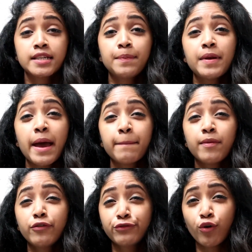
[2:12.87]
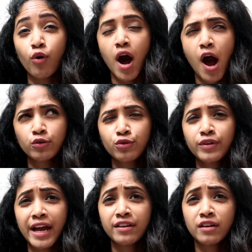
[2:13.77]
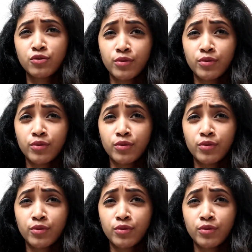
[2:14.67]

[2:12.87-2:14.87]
Tip number 4, how to get